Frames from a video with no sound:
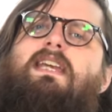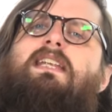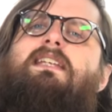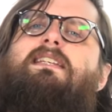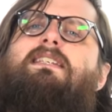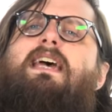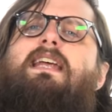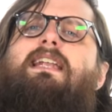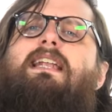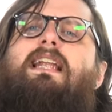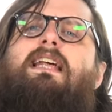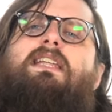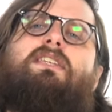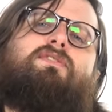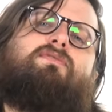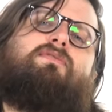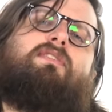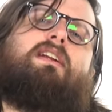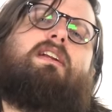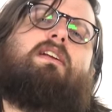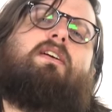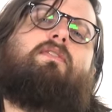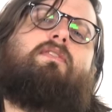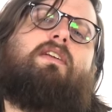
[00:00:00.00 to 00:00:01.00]
in Deadlands
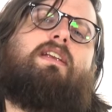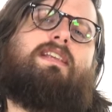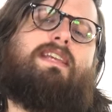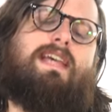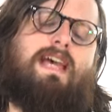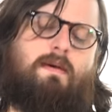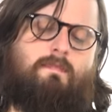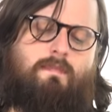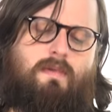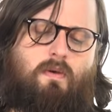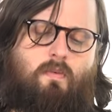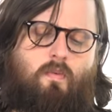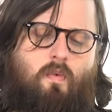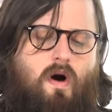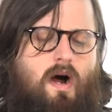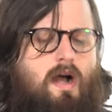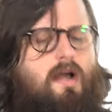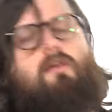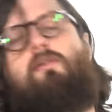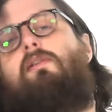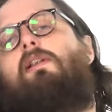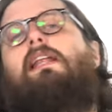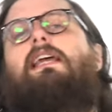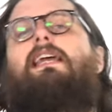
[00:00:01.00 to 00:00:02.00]
Reloaded can be
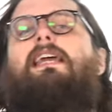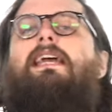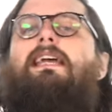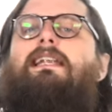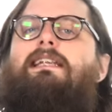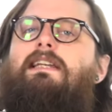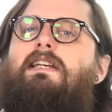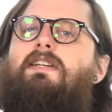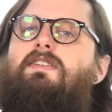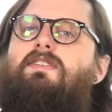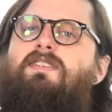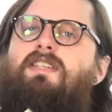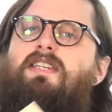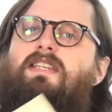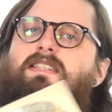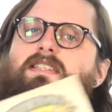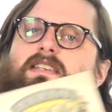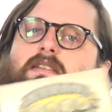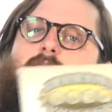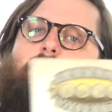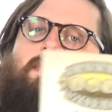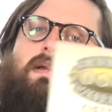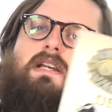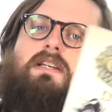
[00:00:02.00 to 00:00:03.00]
wildly
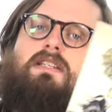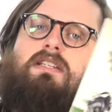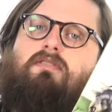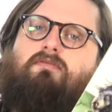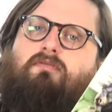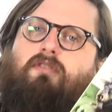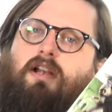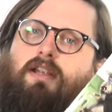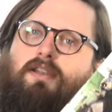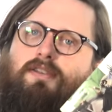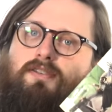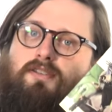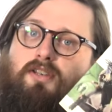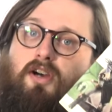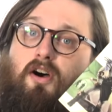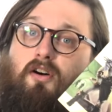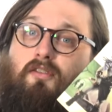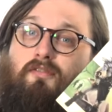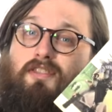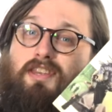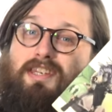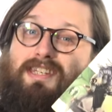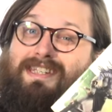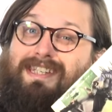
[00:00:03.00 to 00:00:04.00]
inconsistent because it runs
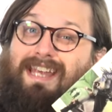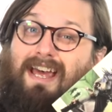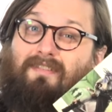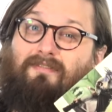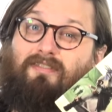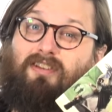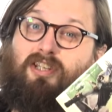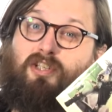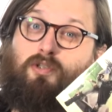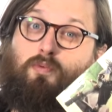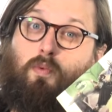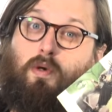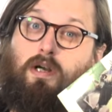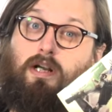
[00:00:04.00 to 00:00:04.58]
off the Savage